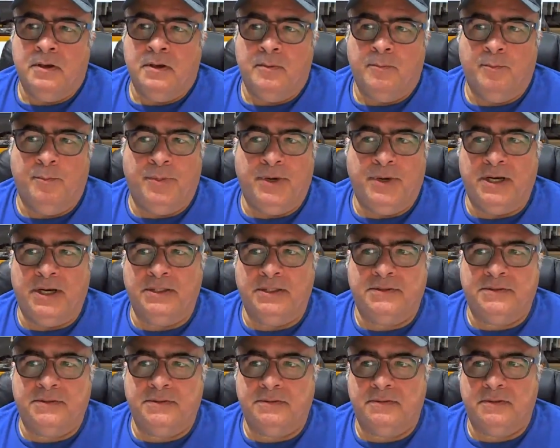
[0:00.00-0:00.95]

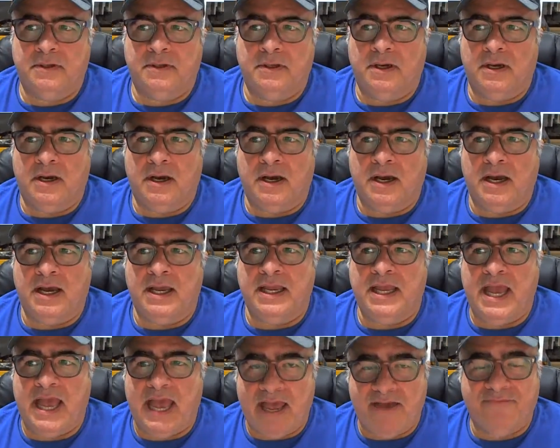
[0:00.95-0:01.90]
But I
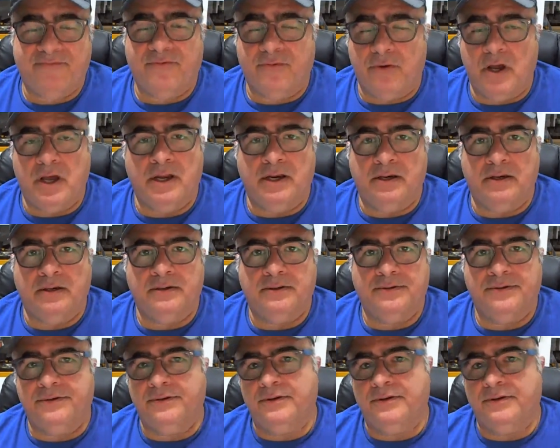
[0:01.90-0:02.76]
have run